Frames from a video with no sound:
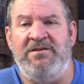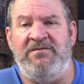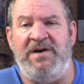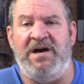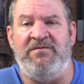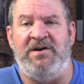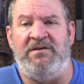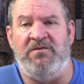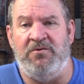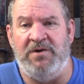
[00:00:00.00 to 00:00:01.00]
the valve
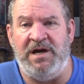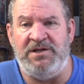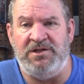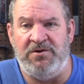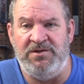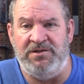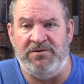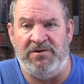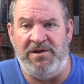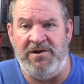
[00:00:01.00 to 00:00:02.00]
cover where I showed you
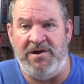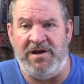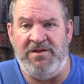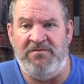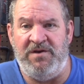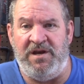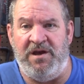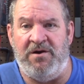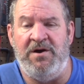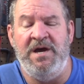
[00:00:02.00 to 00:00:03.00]
earlier on in the
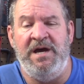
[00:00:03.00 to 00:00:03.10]
video,